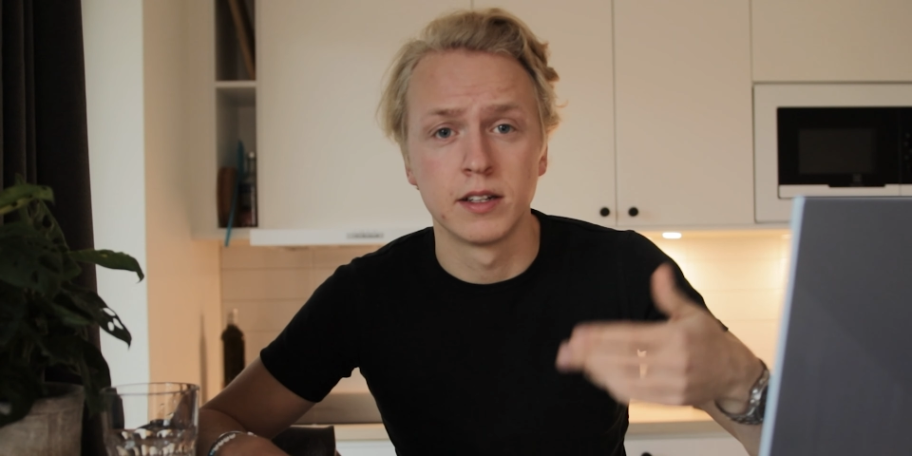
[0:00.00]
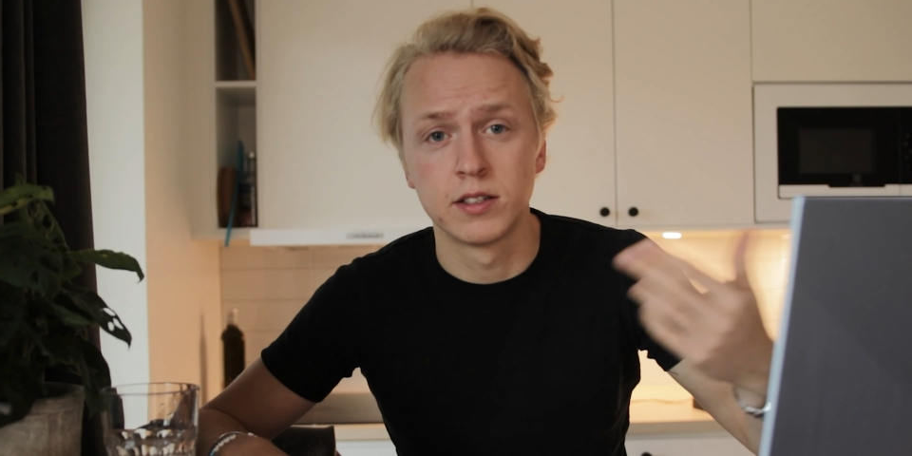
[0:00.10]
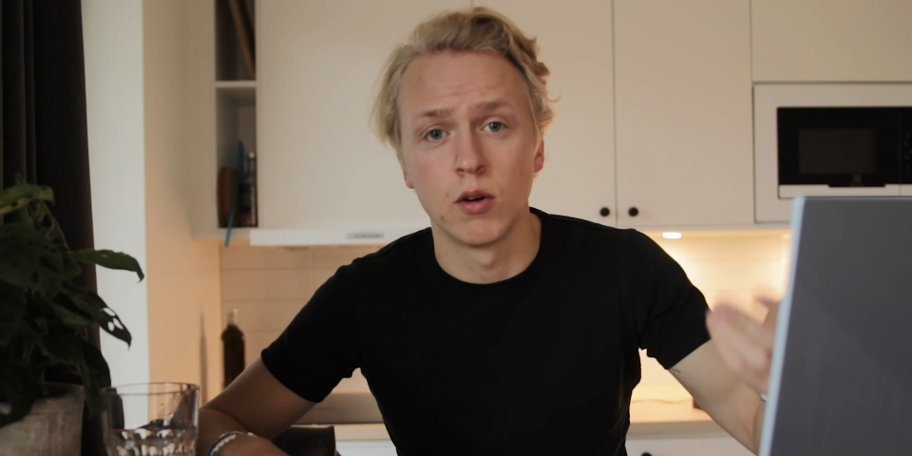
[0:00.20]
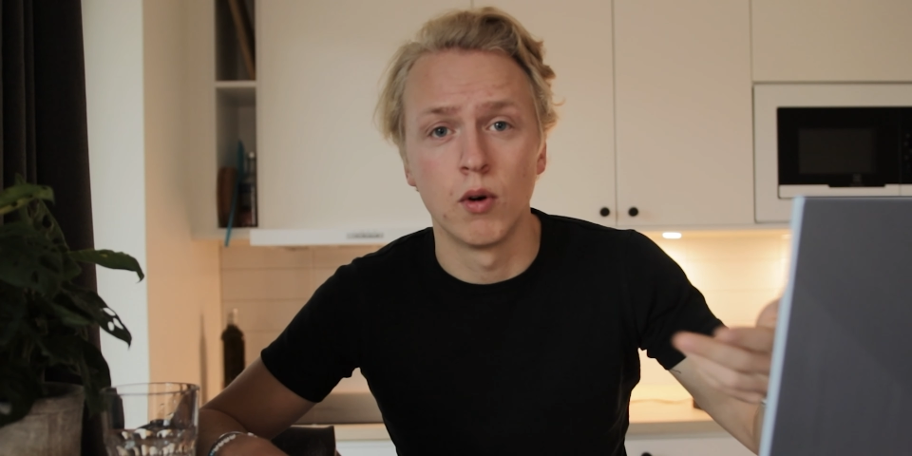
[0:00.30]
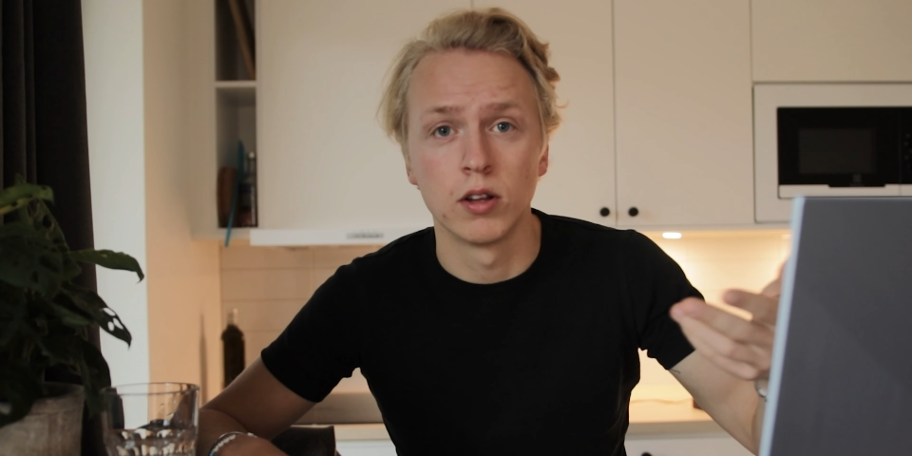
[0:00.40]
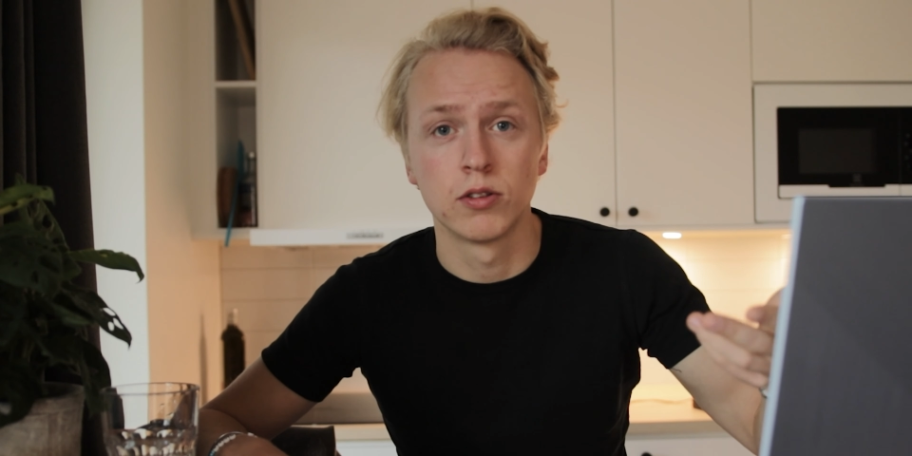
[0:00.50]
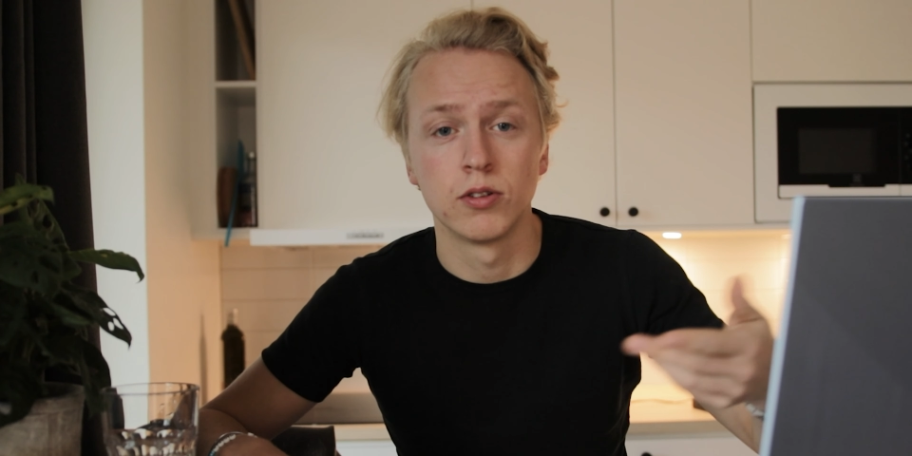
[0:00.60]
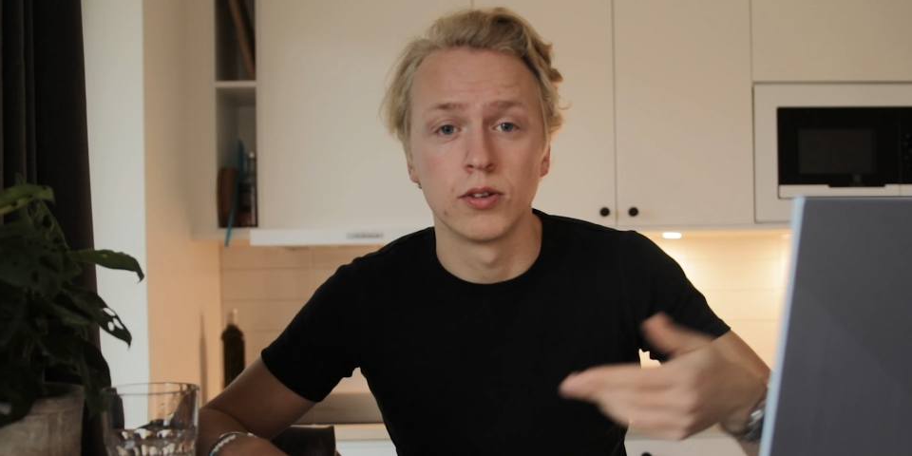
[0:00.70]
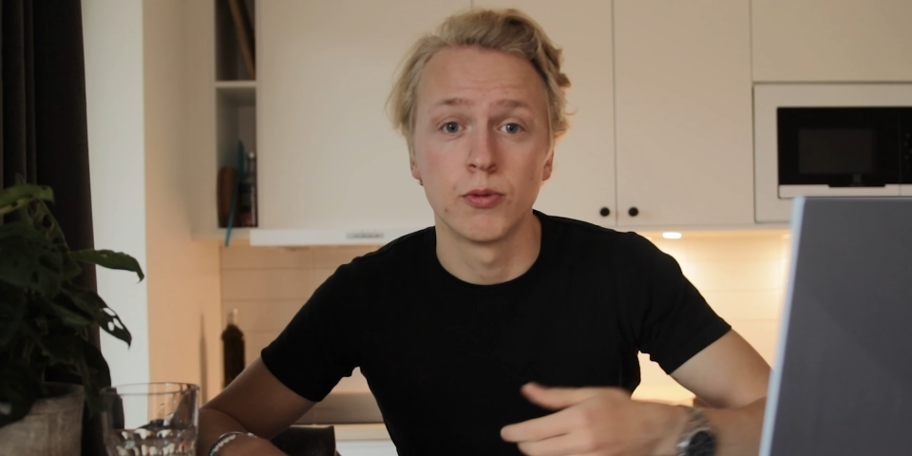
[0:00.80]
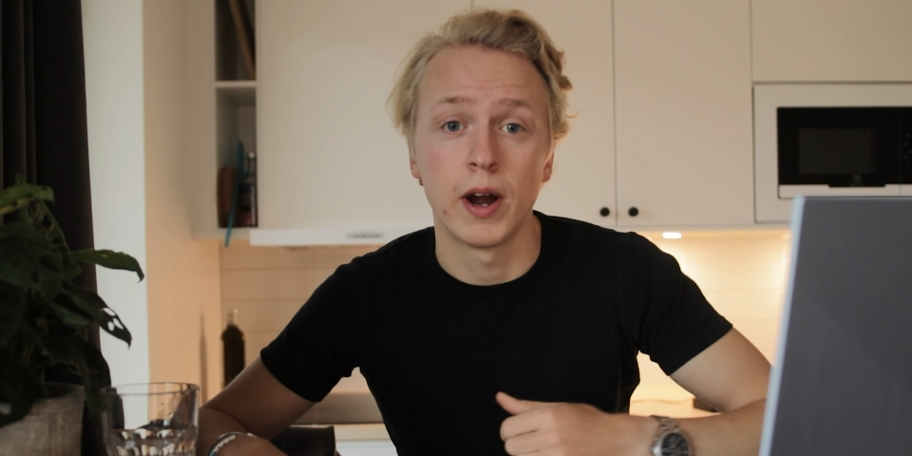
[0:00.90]
so on
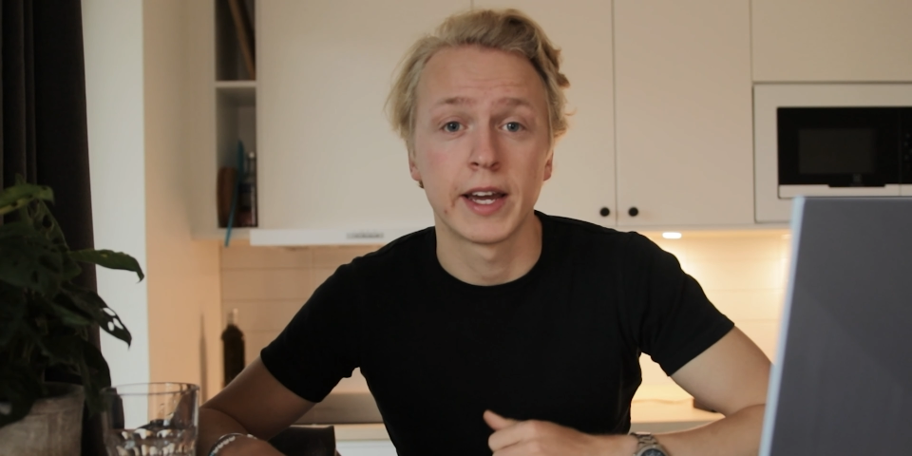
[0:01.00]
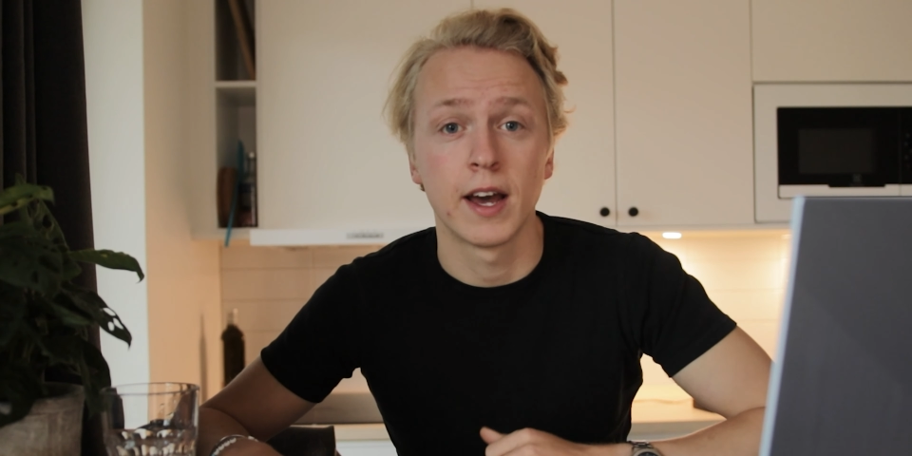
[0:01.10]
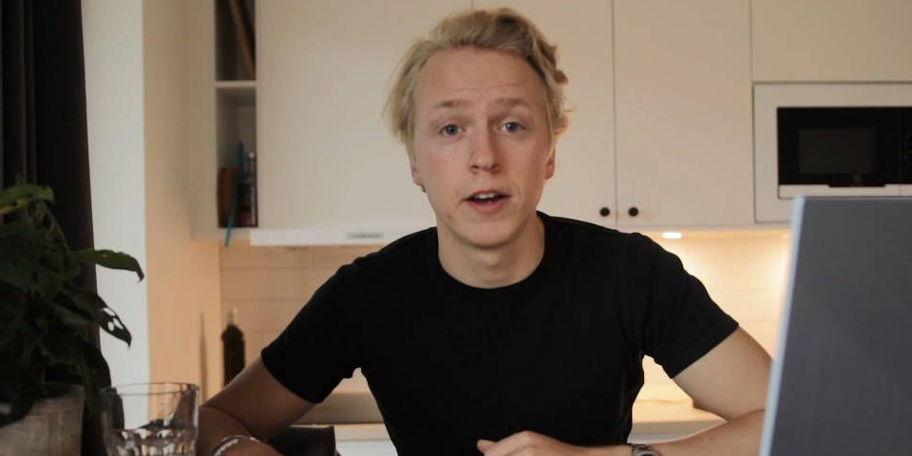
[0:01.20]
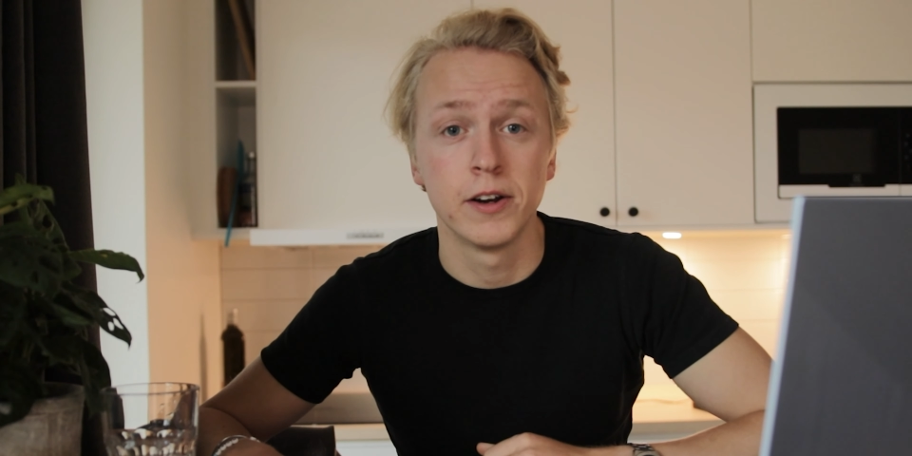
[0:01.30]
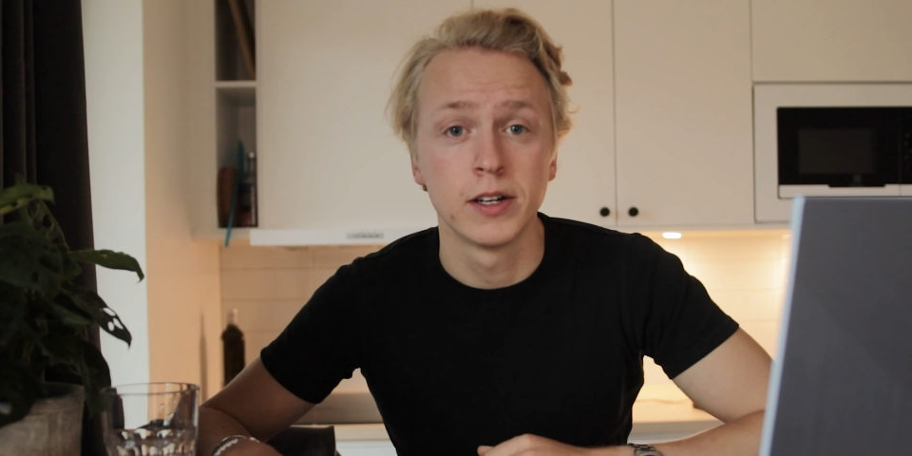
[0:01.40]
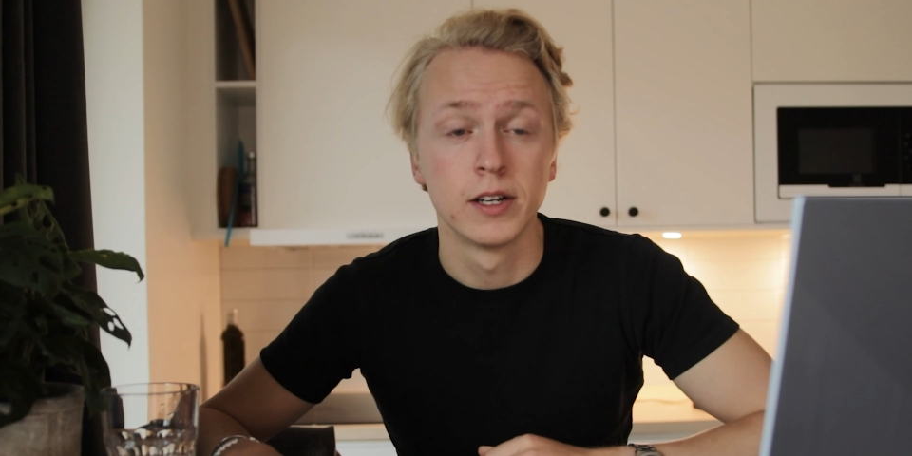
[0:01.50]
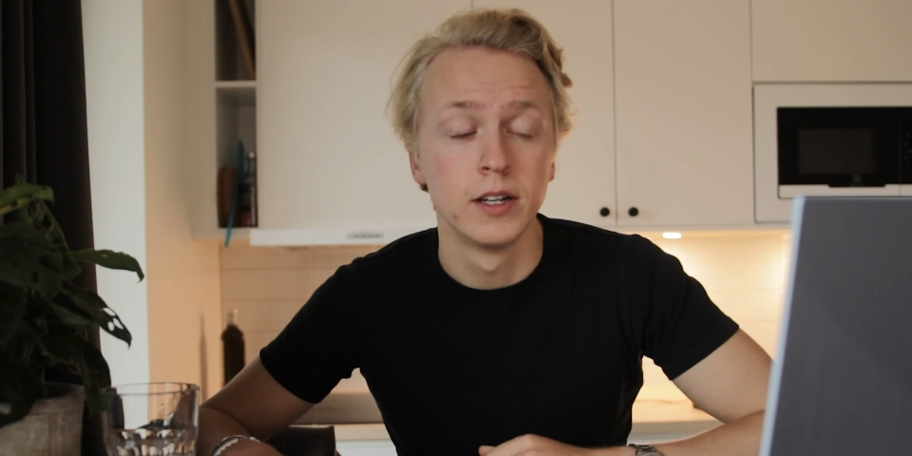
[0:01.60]
to rank higher.